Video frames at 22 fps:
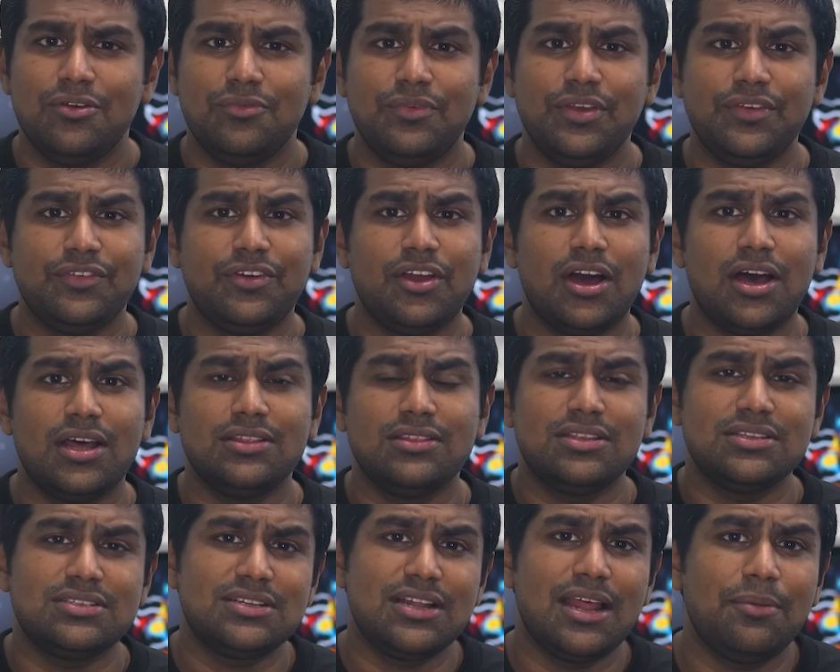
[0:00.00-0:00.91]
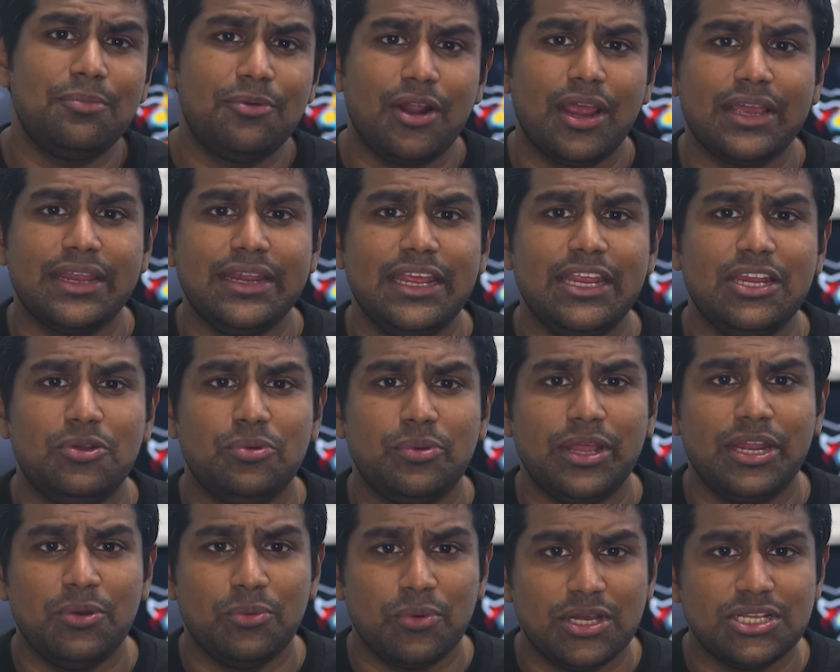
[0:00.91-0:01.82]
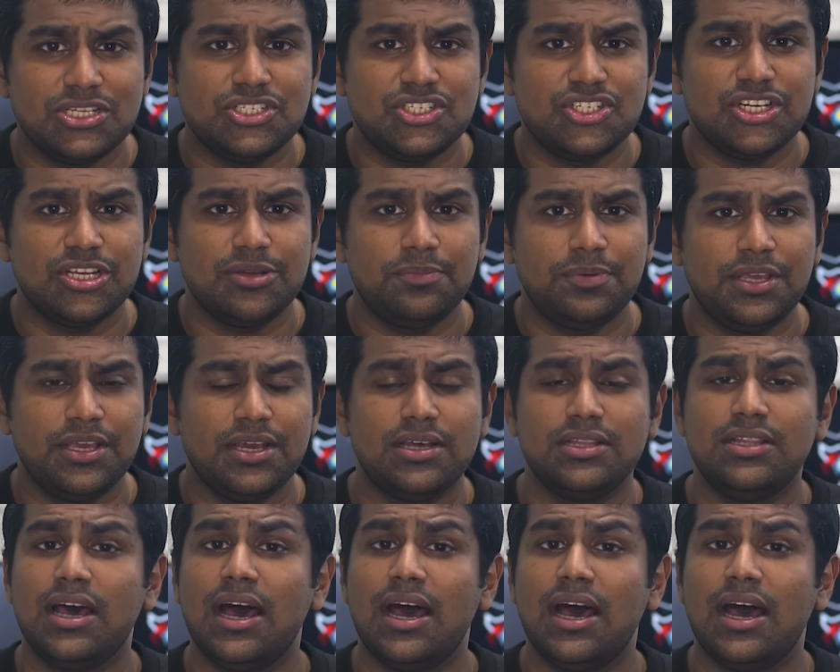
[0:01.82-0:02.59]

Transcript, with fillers: We've got the Snapdragon 821 chip here,